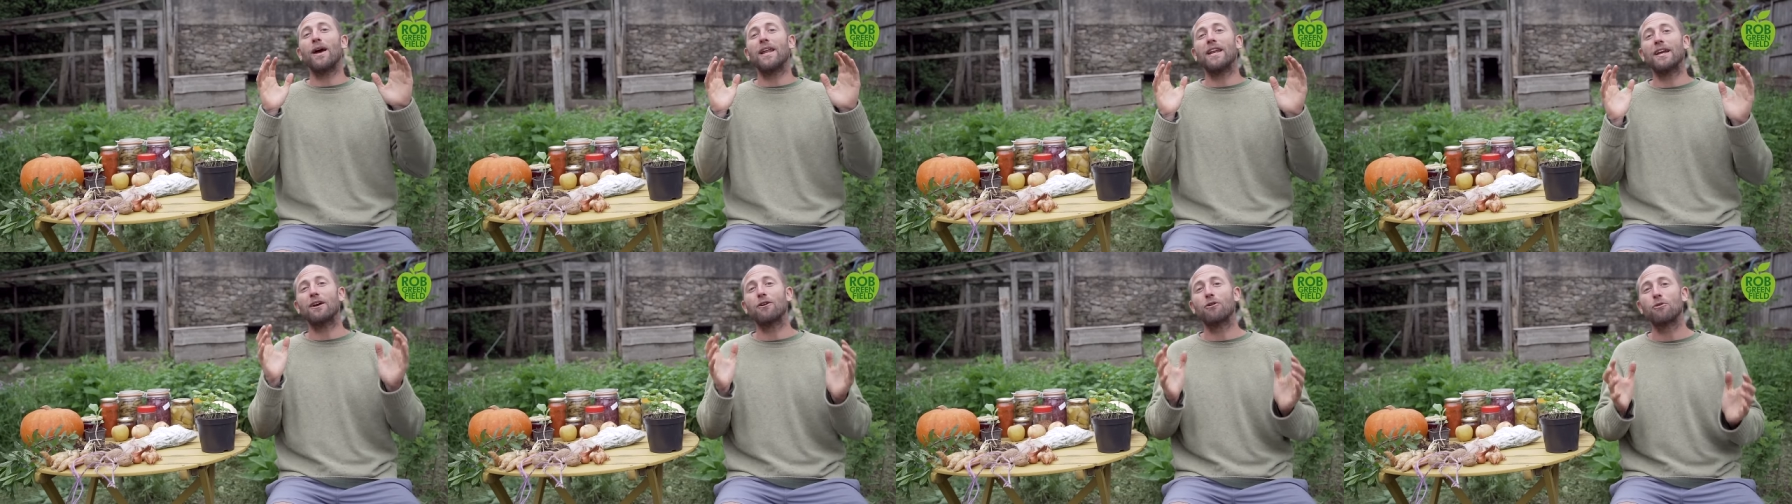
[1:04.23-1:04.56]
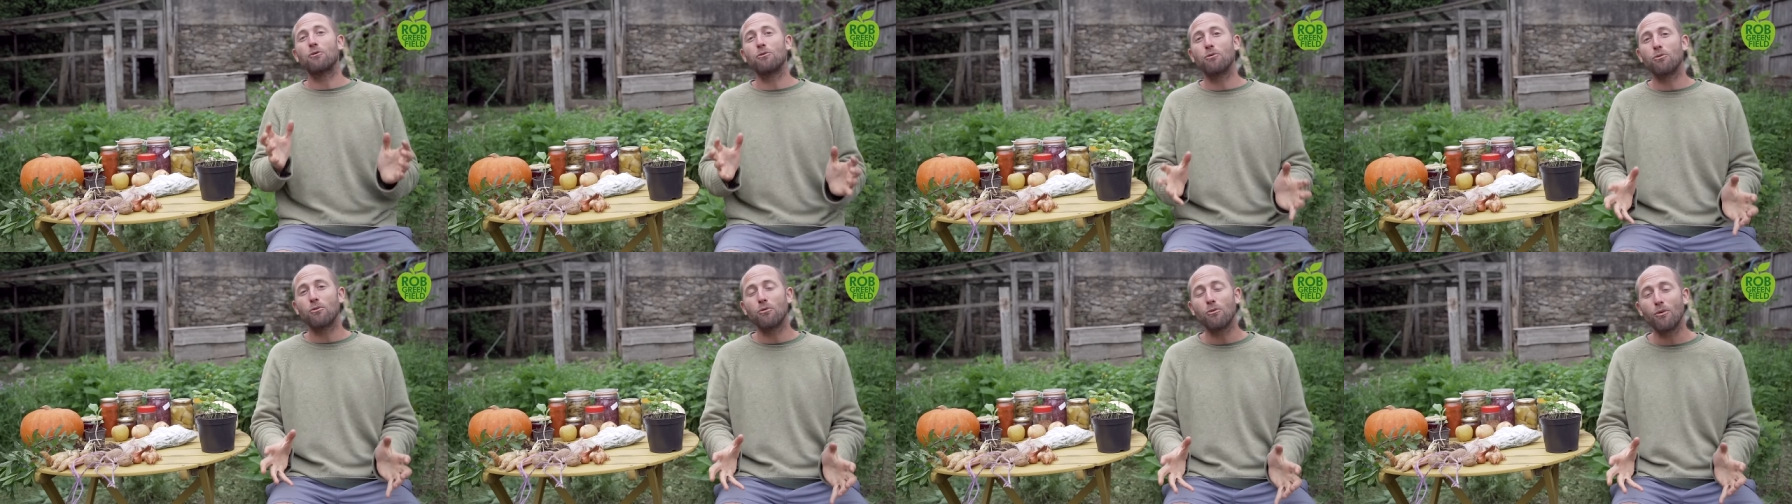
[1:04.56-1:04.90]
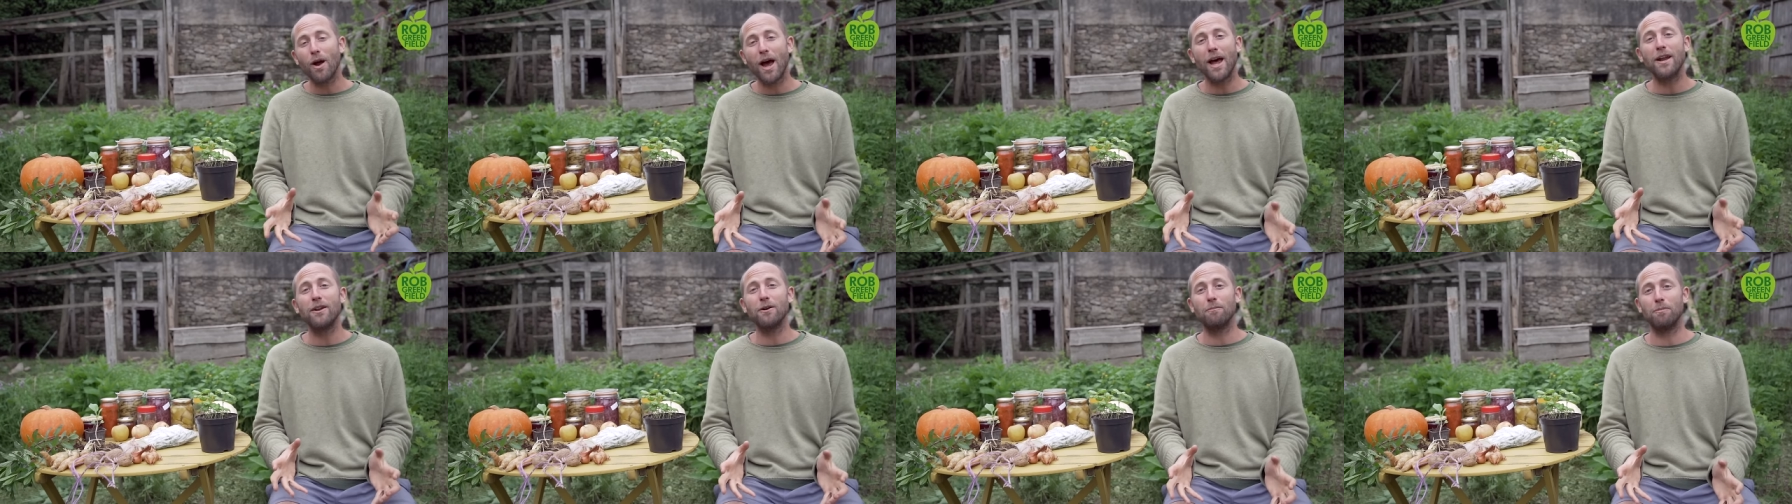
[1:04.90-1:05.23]
an
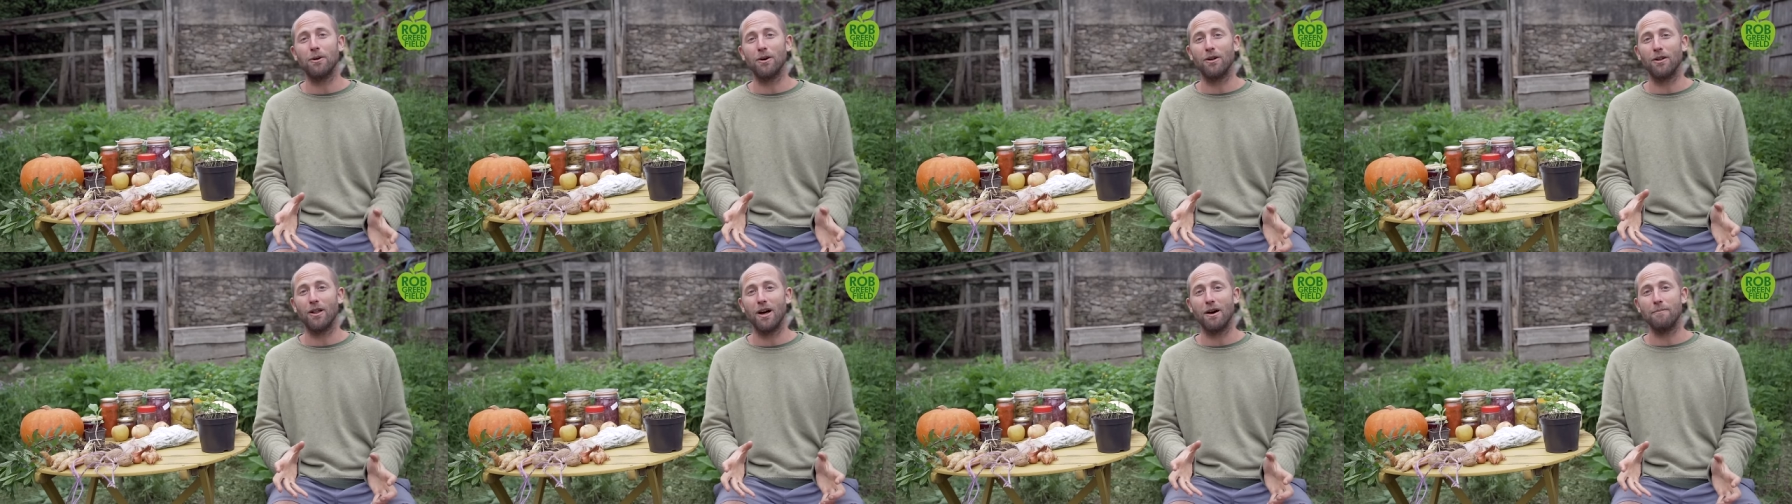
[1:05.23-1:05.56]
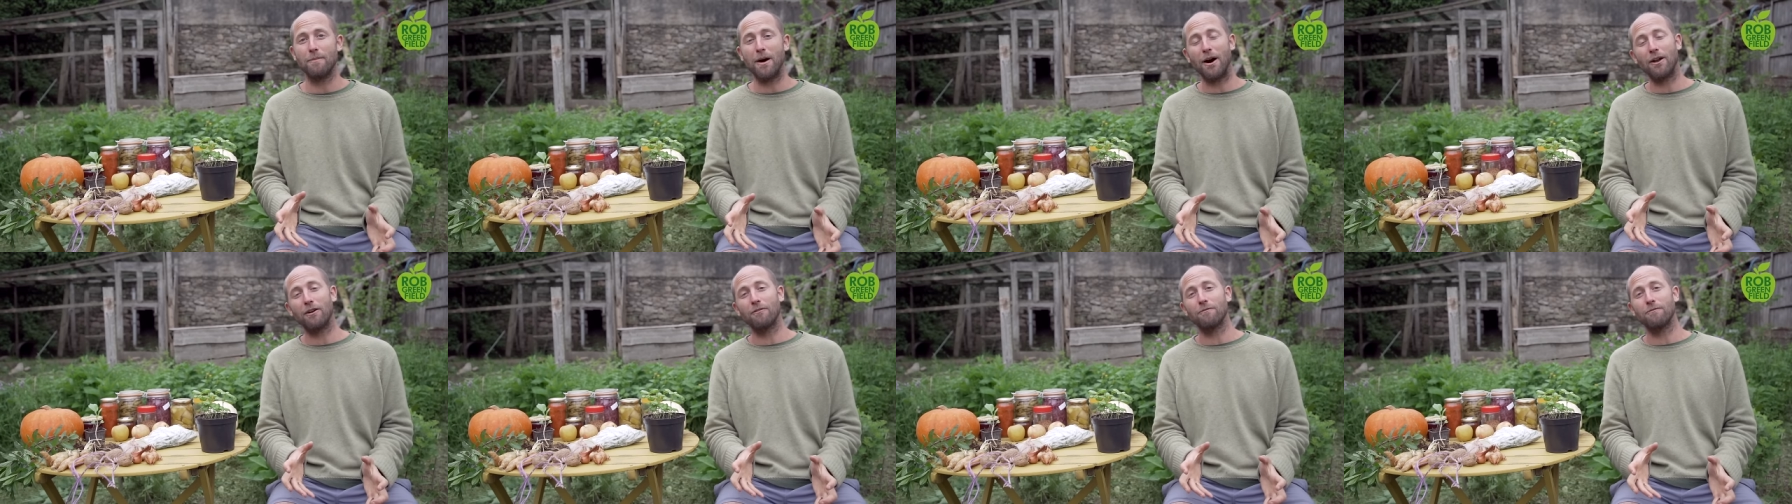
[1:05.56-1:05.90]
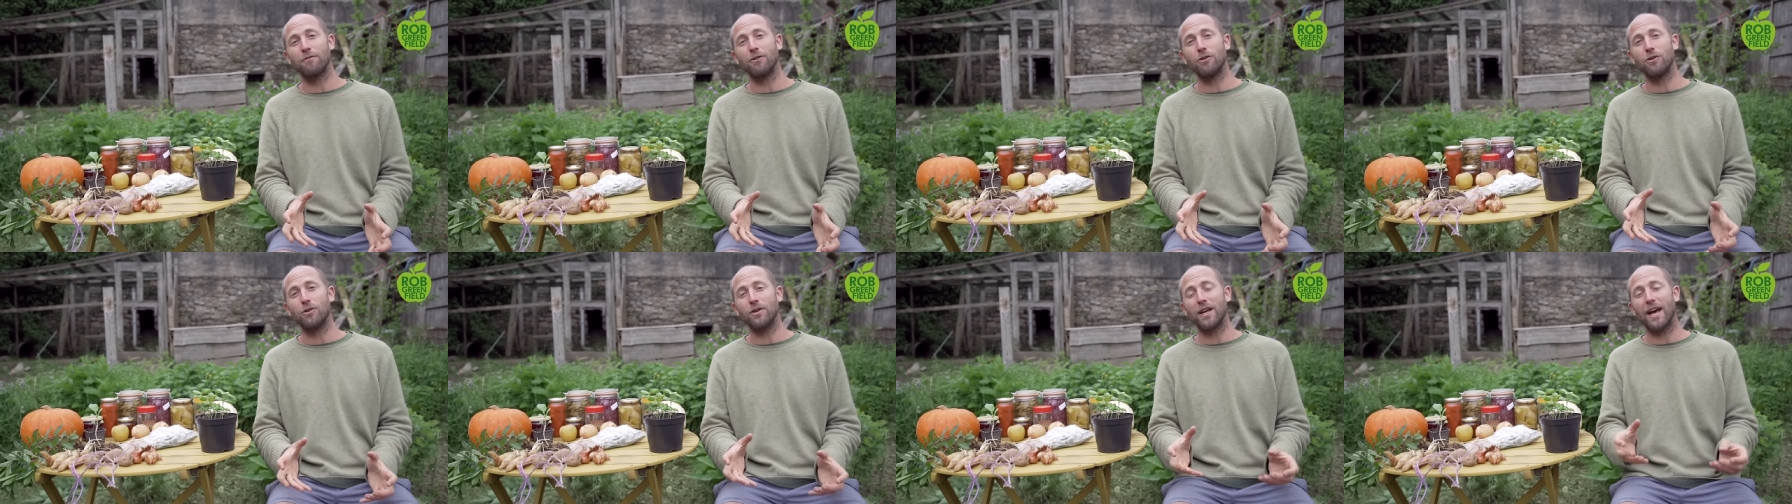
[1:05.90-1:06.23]
incredible amount of
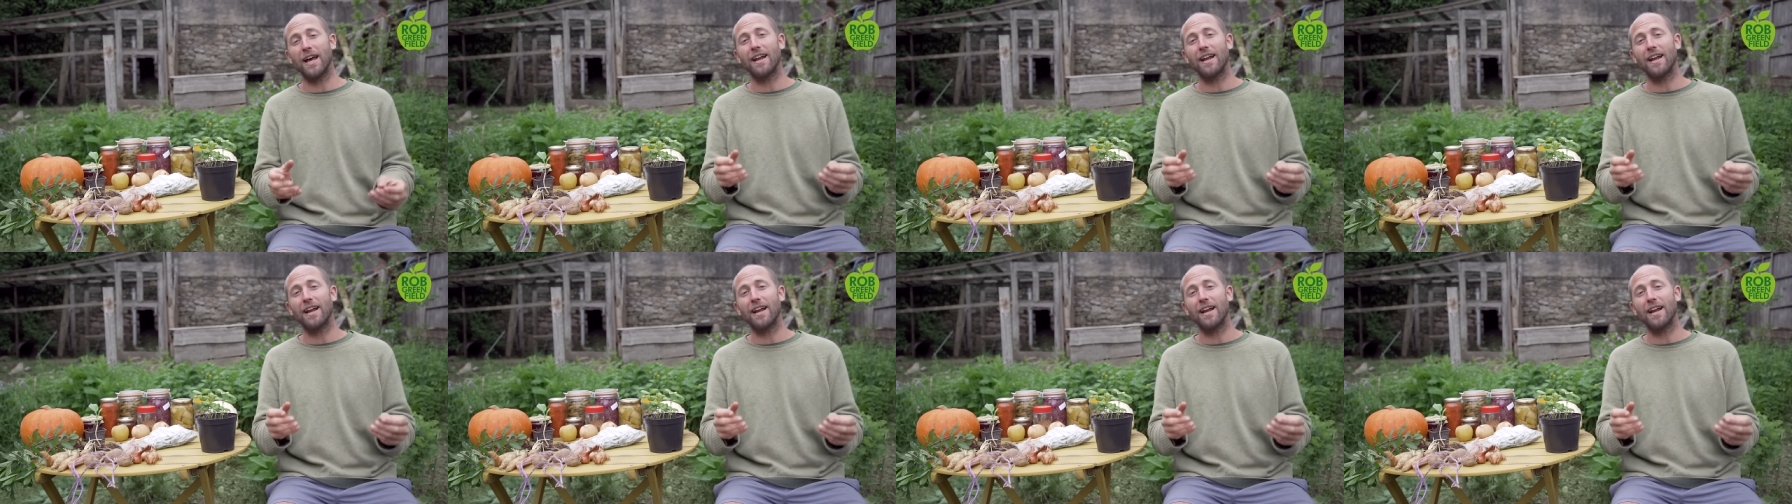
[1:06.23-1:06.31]
food.